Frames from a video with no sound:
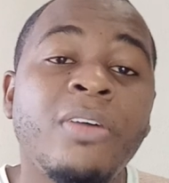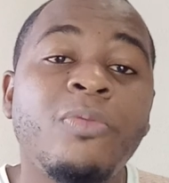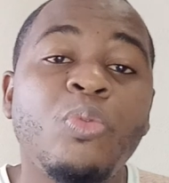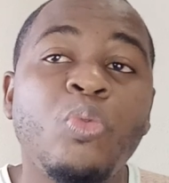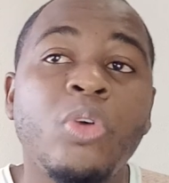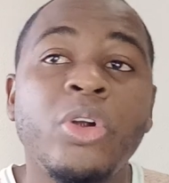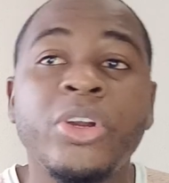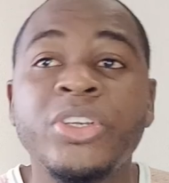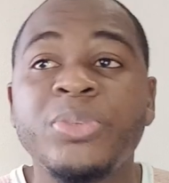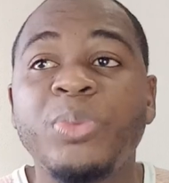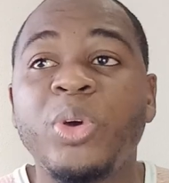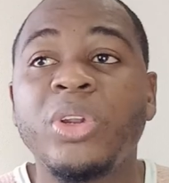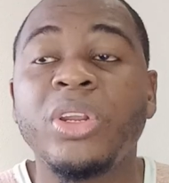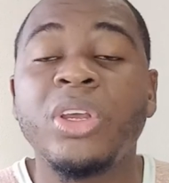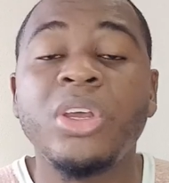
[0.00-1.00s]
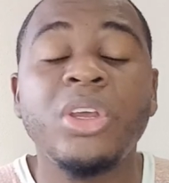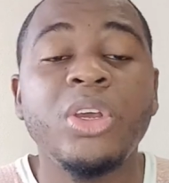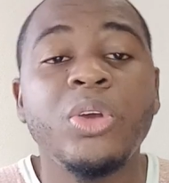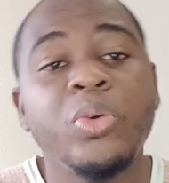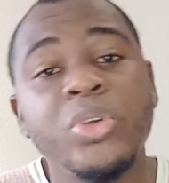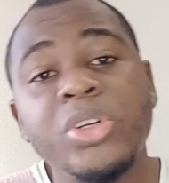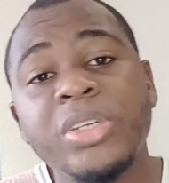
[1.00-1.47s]
worries. But
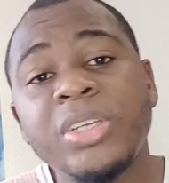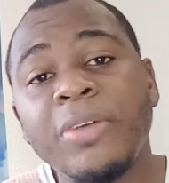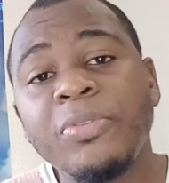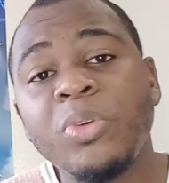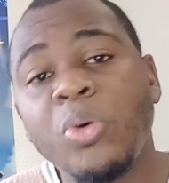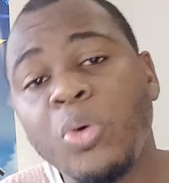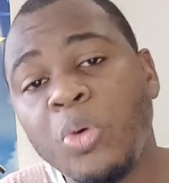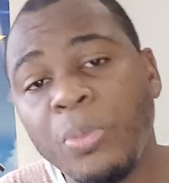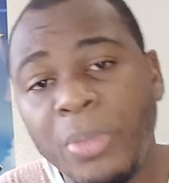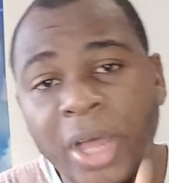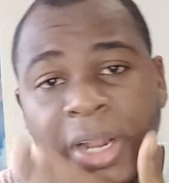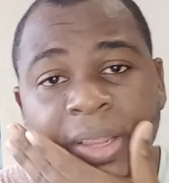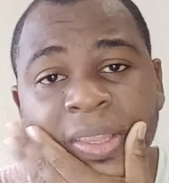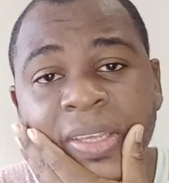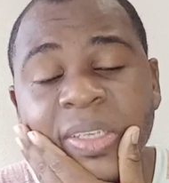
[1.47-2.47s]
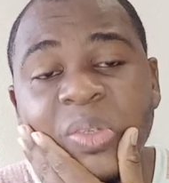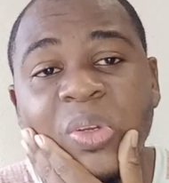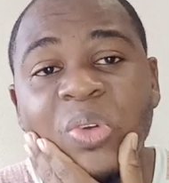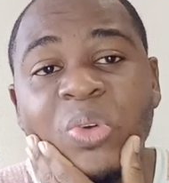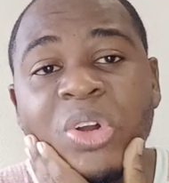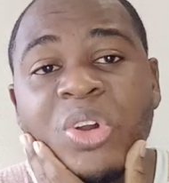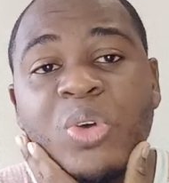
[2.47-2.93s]
we just have to hope that things will
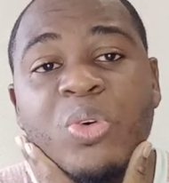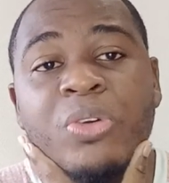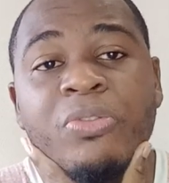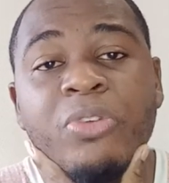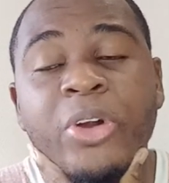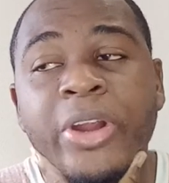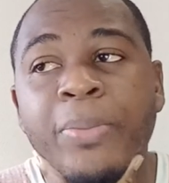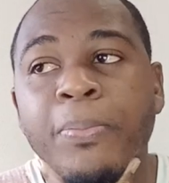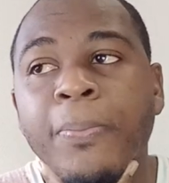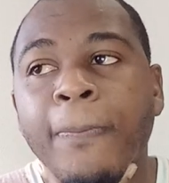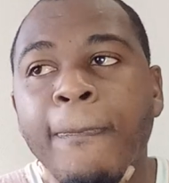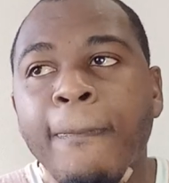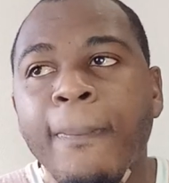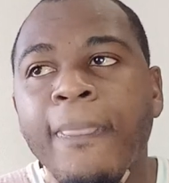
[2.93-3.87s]
work out for him.